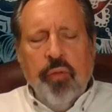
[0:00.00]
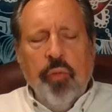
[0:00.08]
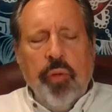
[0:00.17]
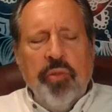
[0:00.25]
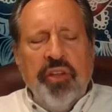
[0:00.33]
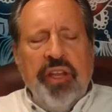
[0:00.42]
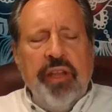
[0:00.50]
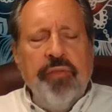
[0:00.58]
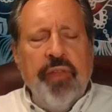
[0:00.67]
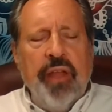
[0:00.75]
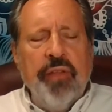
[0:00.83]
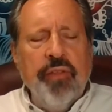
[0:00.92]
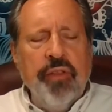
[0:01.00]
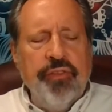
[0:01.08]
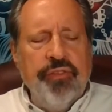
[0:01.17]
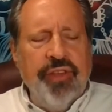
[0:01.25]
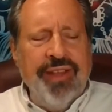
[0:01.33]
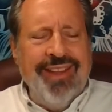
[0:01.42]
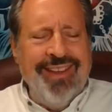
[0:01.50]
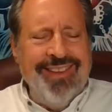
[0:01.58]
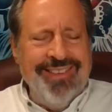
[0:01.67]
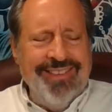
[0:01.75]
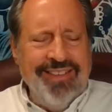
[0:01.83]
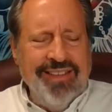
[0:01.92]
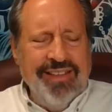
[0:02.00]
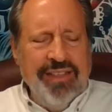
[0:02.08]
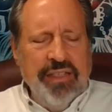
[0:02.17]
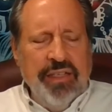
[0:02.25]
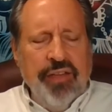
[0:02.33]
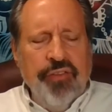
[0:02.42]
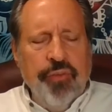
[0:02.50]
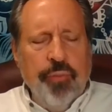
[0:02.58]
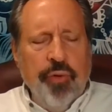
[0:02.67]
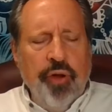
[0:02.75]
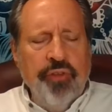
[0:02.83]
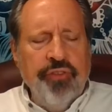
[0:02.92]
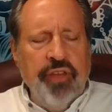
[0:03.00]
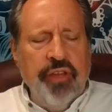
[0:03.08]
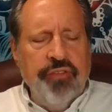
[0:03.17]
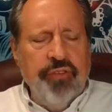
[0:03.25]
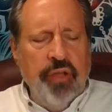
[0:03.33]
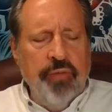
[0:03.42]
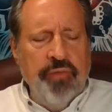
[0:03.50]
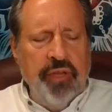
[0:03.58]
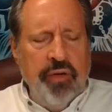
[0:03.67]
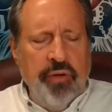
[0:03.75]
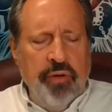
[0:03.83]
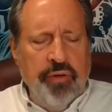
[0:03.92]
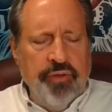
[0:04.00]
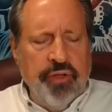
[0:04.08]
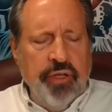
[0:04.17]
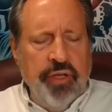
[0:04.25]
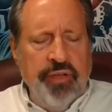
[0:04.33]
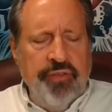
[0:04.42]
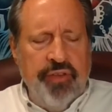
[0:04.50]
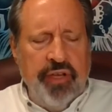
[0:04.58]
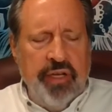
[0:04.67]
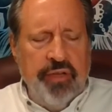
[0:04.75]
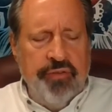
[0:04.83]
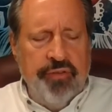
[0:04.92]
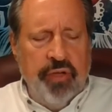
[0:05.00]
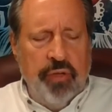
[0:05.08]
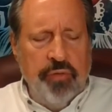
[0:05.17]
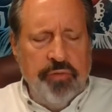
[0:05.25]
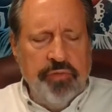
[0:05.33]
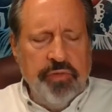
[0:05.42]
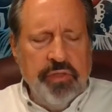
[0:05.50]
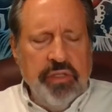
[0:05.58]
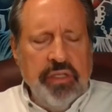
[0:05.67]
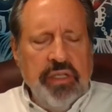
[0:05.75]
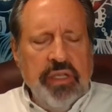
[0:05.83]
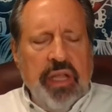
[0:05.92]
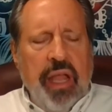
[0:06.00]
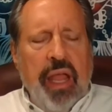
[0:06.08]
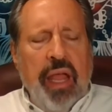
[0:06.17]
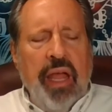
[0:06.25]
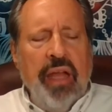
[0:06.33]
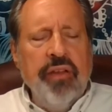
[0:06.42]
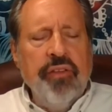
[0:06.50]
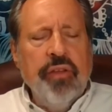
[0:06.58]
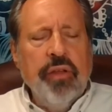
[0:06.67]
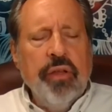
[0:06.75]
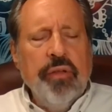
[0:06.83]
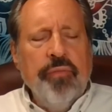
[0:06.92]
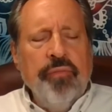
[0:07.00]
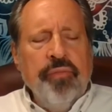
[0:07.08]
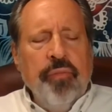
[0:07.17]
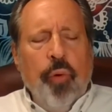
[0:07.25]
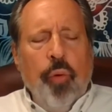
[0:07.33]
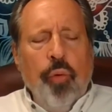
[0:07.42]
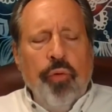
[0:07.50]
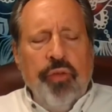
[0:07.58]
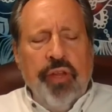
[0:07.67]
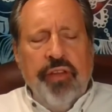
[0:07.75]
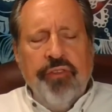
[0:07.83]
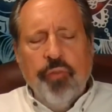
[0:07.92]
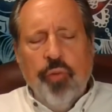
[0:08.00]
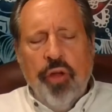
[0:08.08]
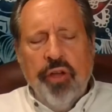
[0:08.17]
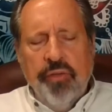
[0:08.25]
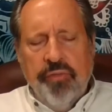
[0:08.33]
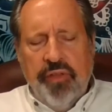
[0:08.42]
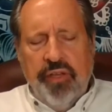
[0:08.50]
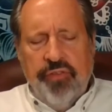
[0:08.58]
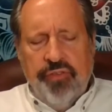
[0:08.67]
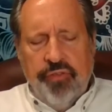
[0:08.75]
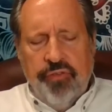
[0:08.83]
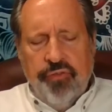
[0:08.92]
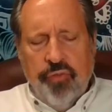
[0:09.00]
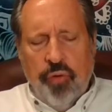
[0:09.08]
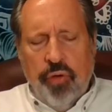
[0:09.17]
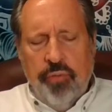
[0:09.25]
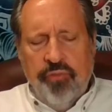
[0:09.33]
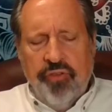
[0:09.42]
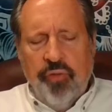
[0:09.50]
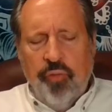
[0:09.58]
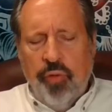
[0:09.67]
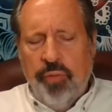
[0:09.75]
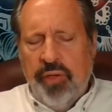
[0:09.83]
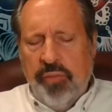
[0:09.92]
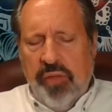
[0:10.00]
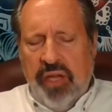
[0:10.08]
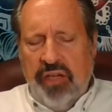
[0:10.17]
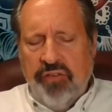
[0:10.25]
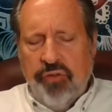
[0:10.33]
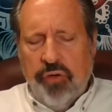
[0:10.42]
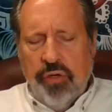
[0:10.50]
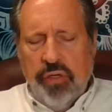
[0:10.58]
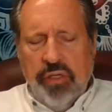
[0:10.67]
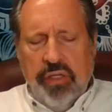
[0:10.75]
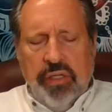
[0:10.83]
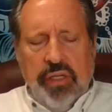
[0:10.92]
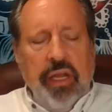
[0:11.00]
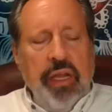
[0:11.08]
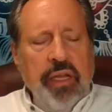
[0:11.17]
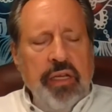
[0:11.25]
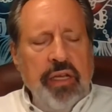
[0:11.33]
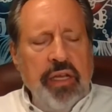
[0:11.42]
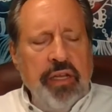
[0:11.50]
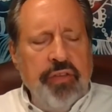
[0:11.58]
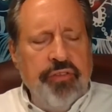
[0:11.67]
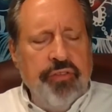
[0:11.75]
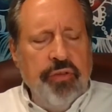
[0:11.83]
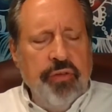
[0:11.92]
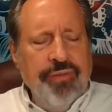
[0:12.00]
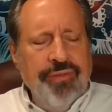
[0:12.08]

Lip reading: We believe that this, again, is the process of the earth cleansing itself, and at least one of these storms will be major in its,